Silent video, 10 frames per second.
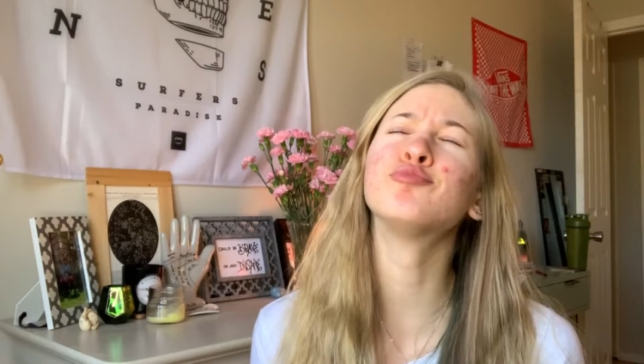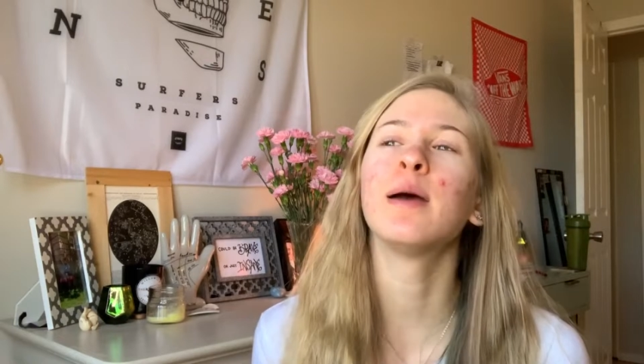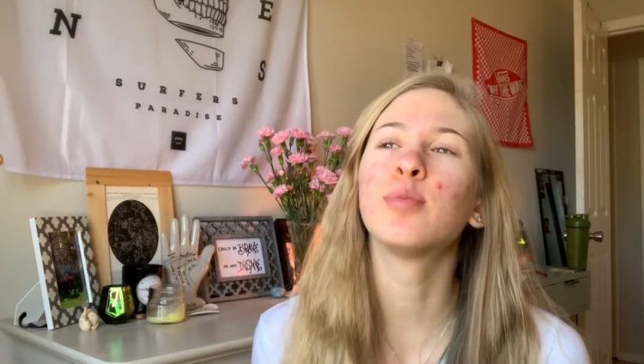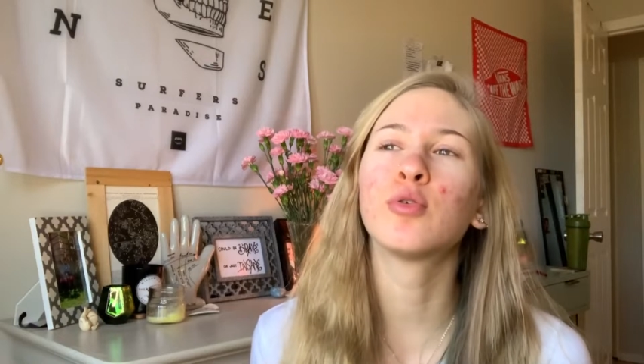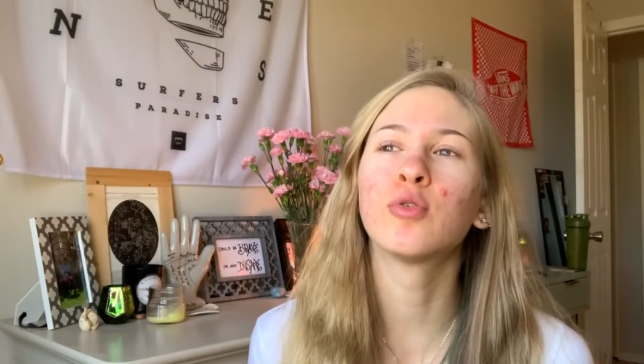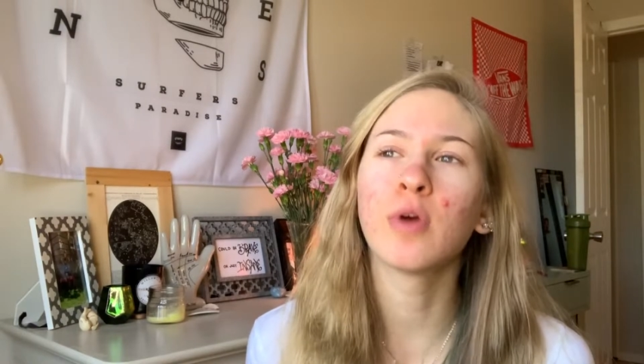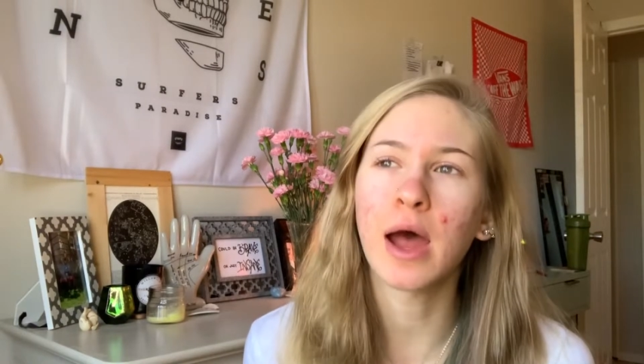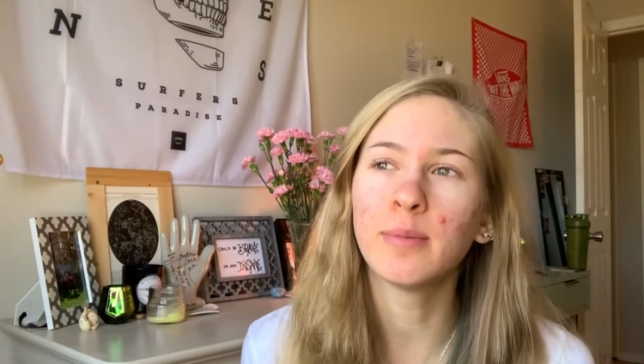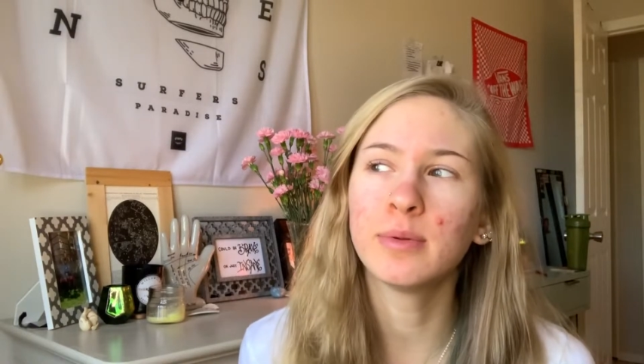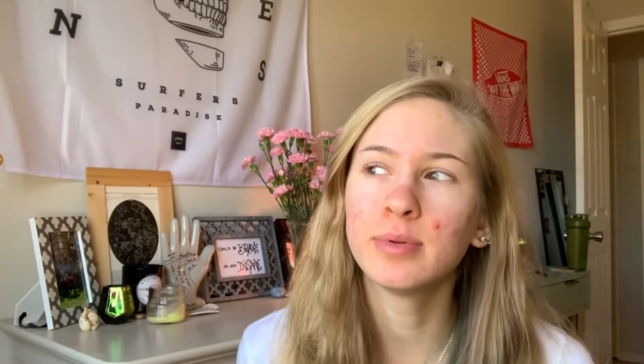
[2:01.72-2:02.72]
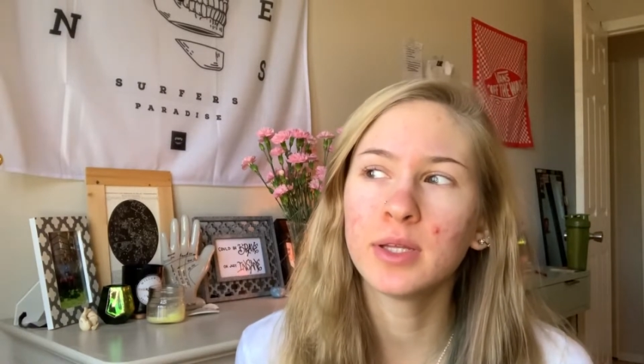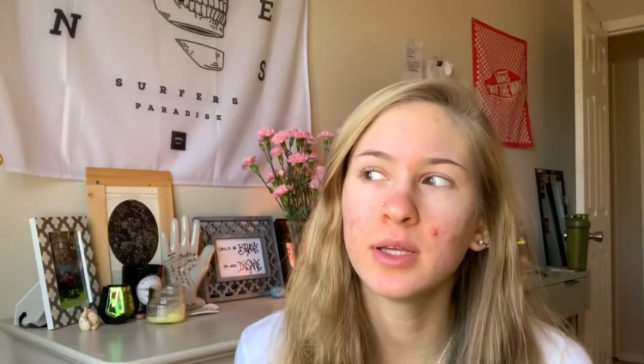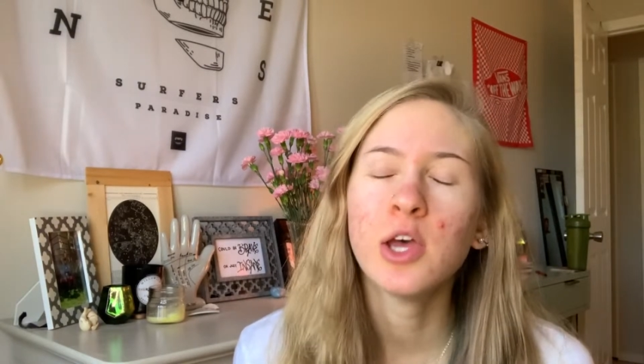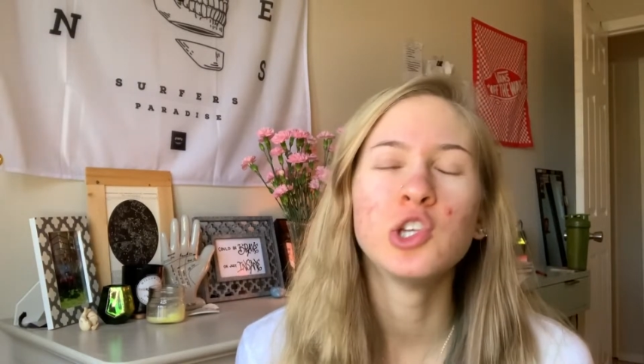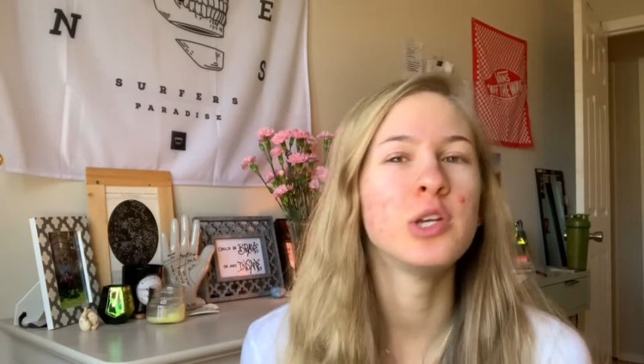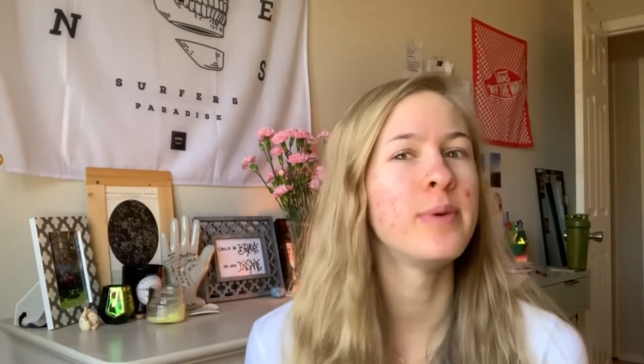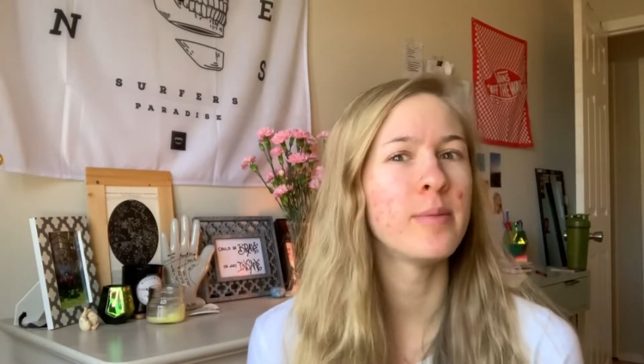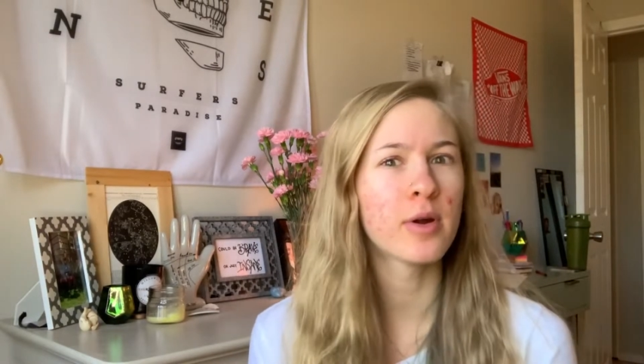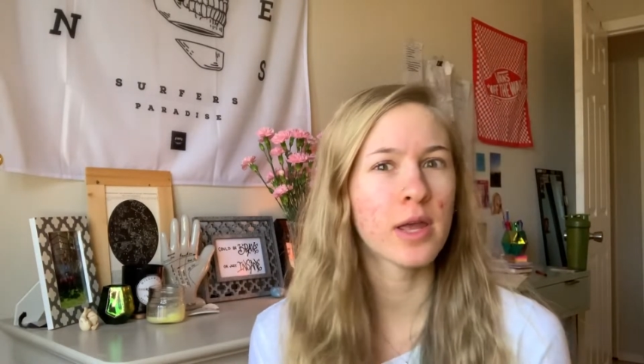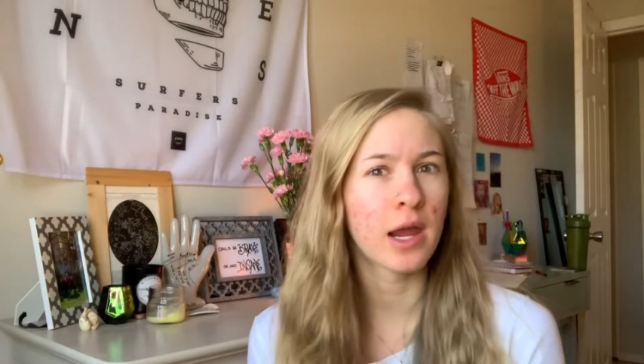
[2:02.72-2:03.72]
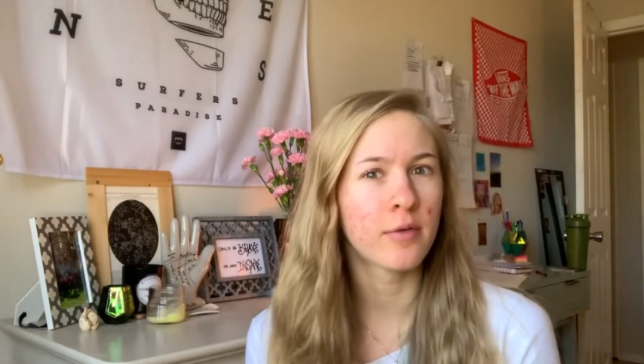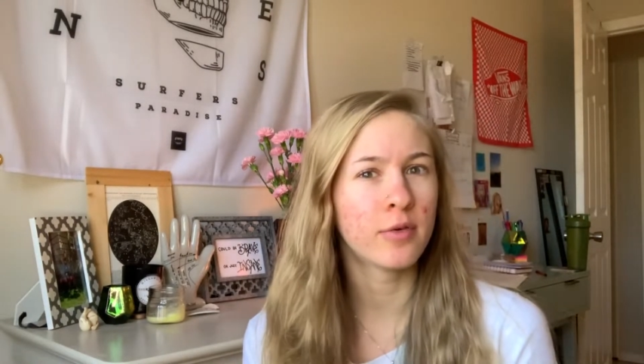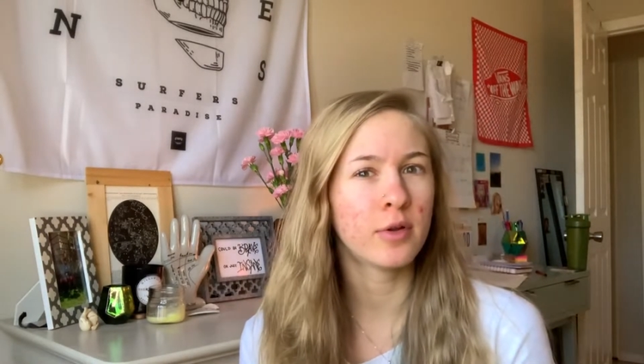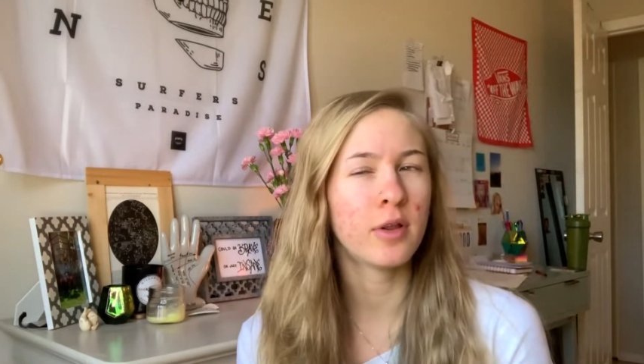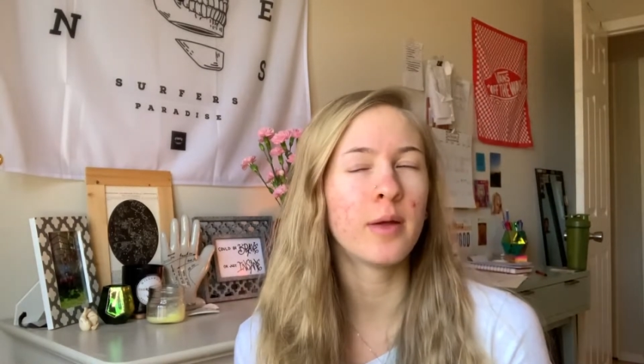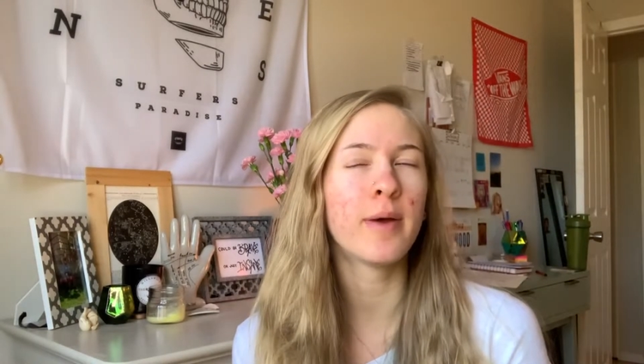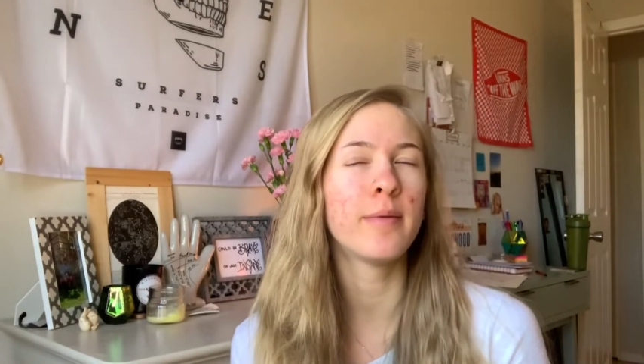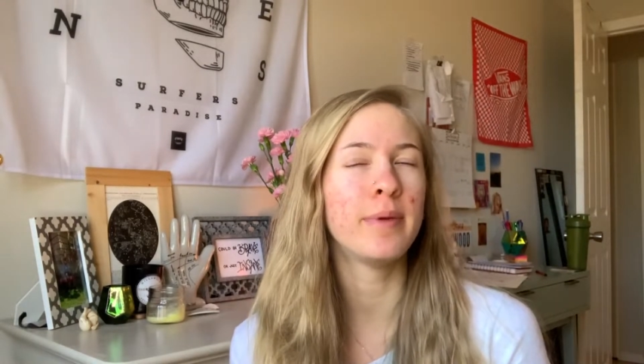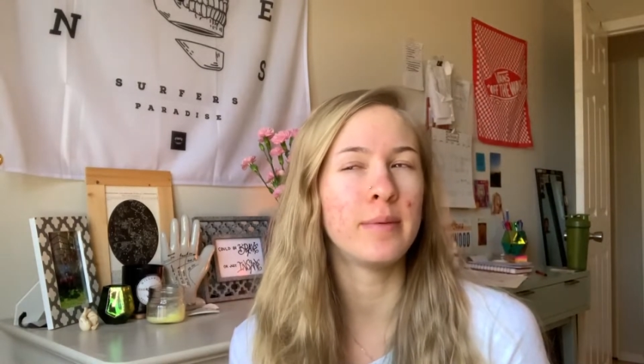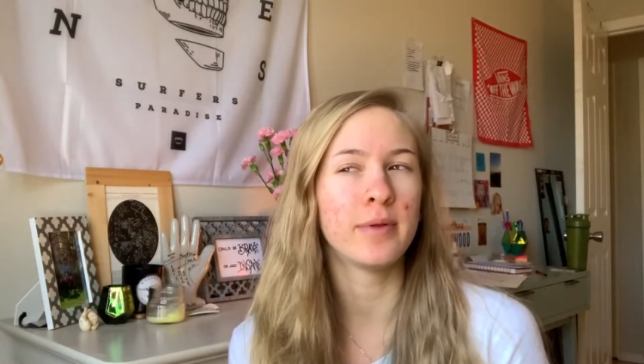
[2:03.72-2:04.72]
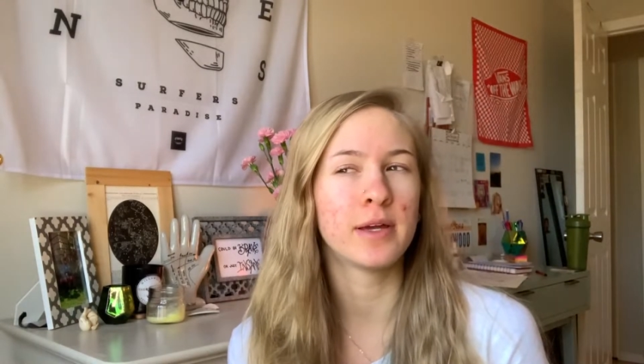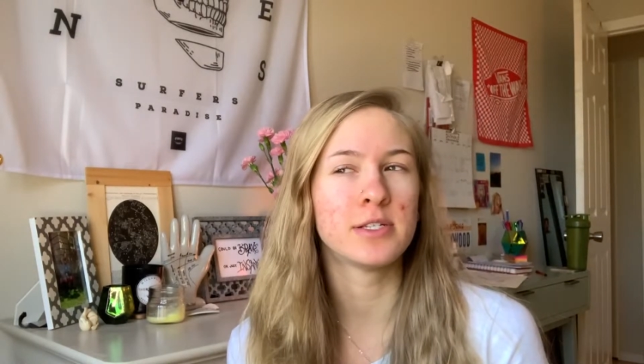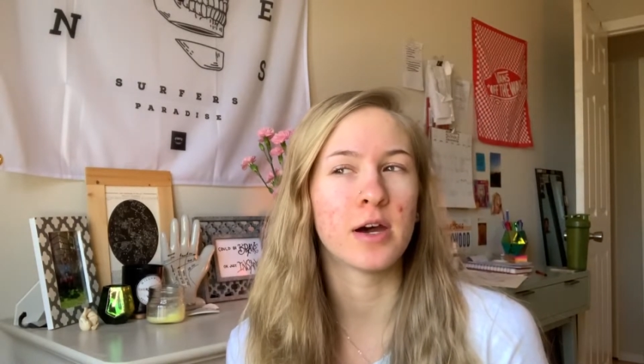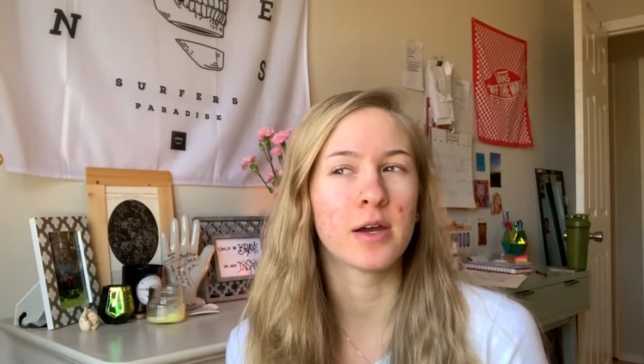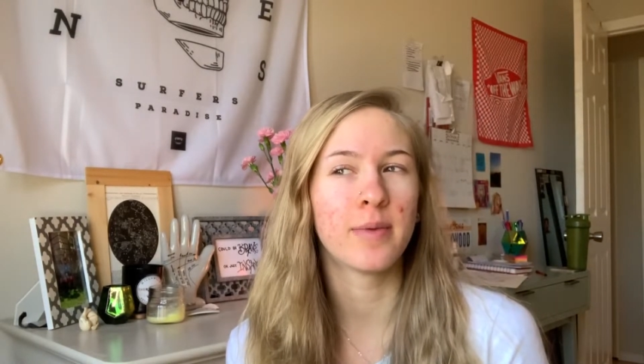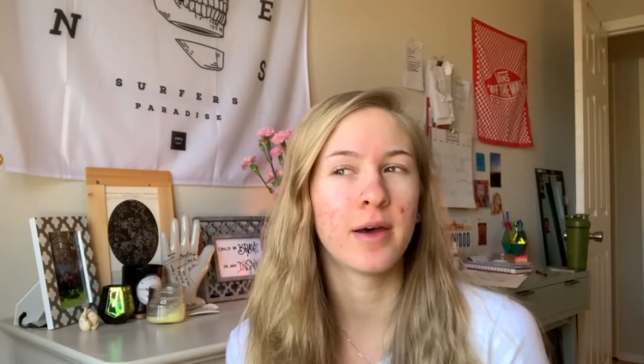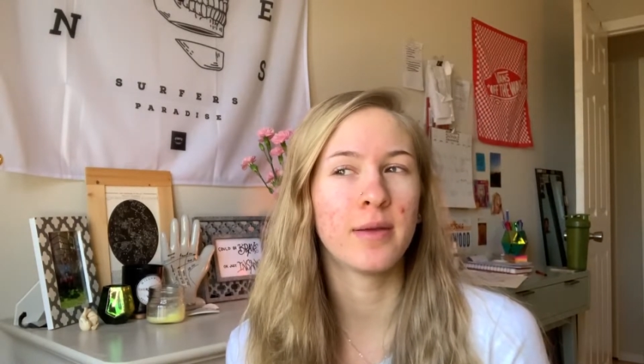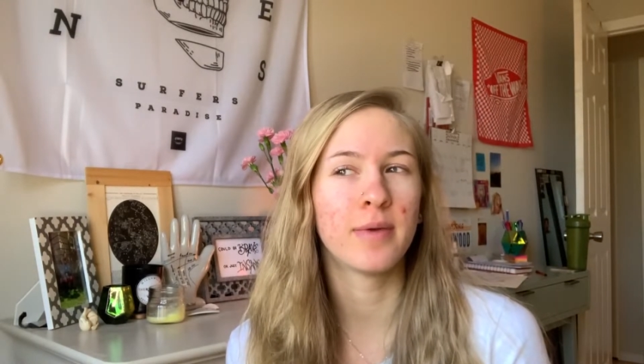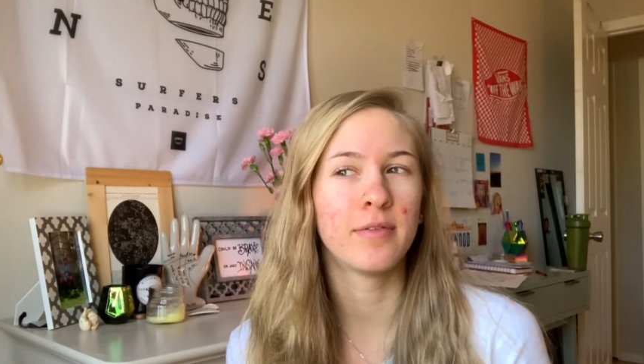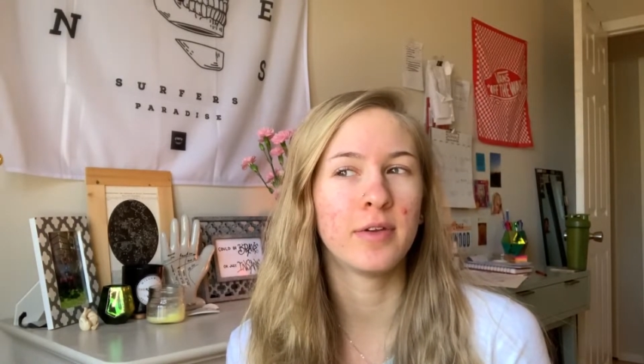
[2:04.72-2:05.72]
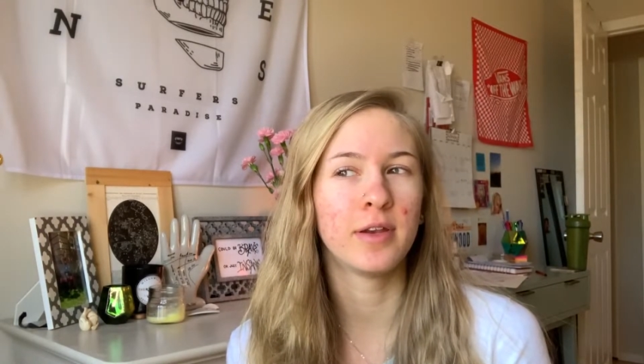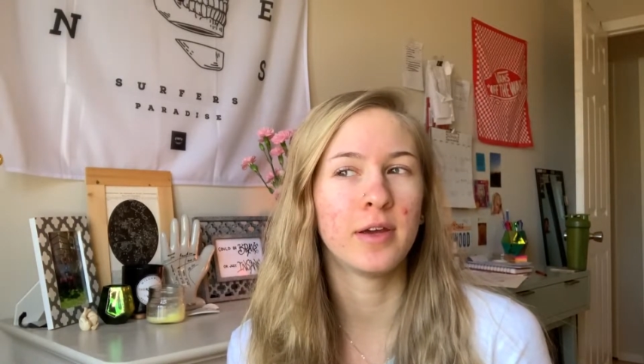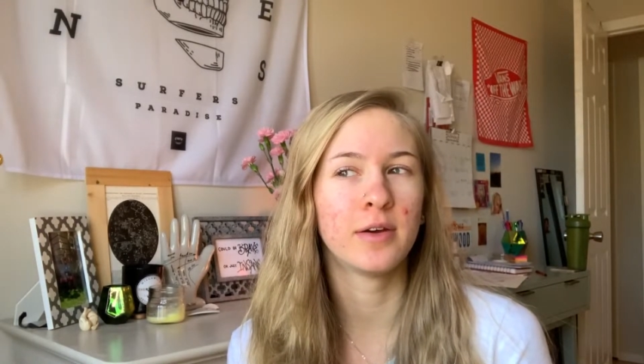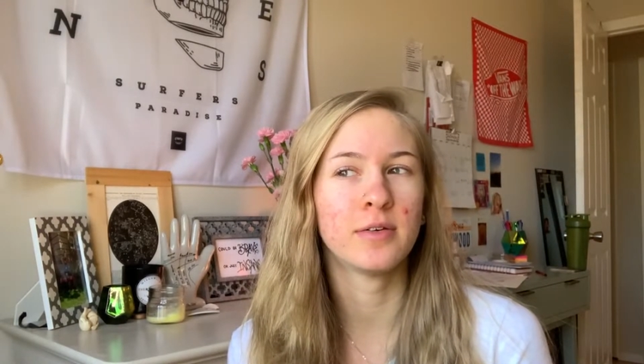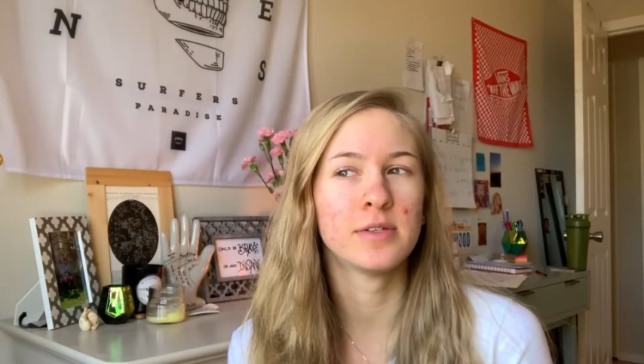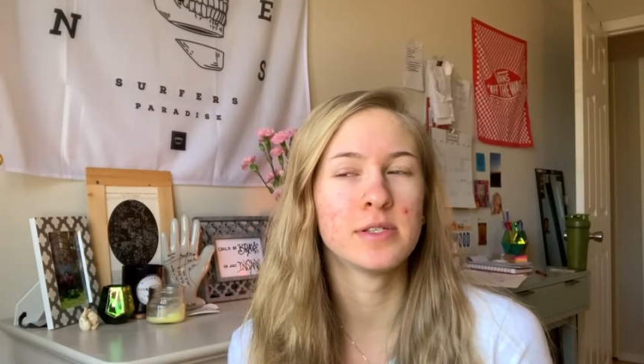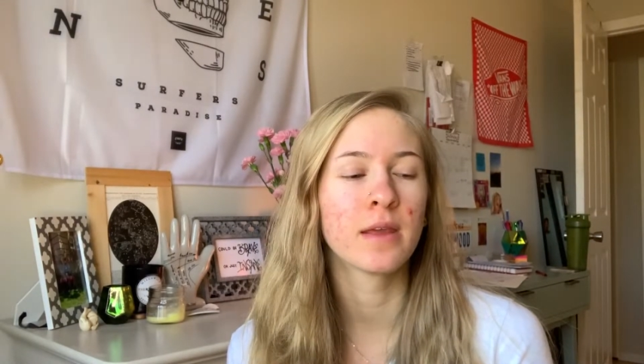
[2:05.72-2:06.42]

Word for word: I probably should be more careful about people I talk about in my videos,